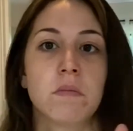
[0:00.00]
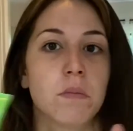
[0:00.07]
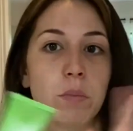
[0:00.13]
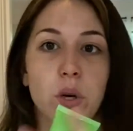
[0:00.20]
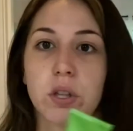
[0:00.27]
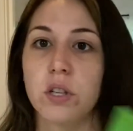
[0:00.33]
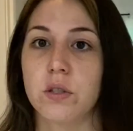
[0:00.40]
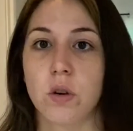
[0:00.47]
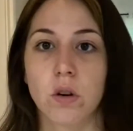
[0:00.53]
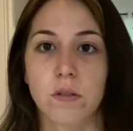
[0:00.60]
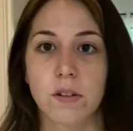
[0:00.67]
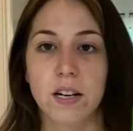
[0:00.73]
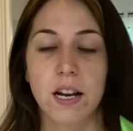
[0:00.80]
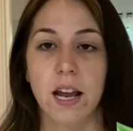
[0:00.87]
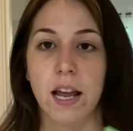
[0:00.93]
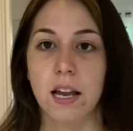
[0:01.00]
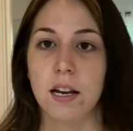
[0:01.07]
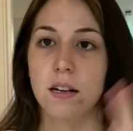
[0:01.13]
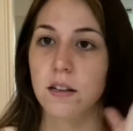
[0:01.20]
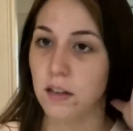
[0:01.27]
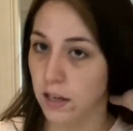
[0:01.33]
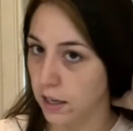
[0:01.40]
put this over it
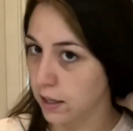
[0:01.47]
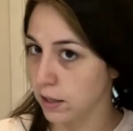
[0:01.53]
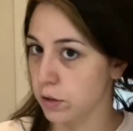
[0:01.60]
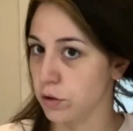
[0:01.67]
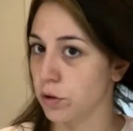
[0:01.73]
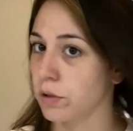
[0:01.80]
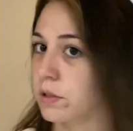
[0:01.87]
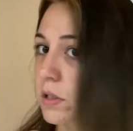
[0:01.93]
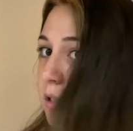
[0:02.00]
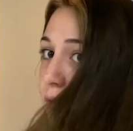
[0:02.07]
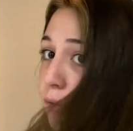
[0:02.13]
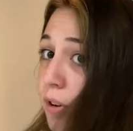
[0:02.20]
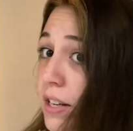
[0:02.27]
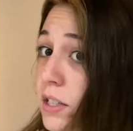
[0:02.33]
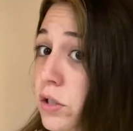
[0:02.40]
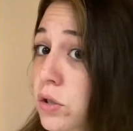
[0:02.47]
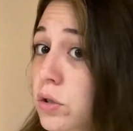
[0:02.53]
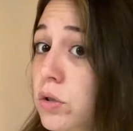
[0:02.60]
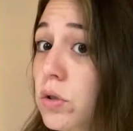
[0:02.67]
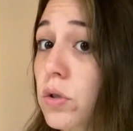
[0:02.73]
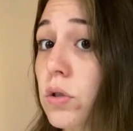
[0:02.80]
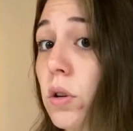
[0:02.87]
and it controls the frizz
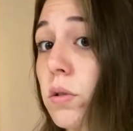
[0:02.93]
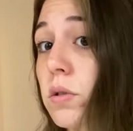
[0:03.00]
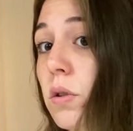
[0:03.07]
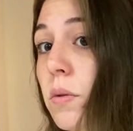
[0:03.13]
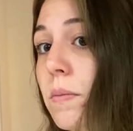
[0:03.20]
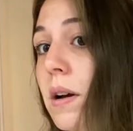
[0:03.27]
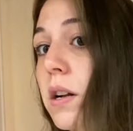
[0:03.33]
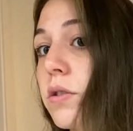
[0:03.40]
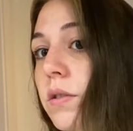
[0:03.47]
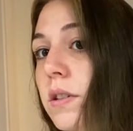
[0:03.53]
so, so much.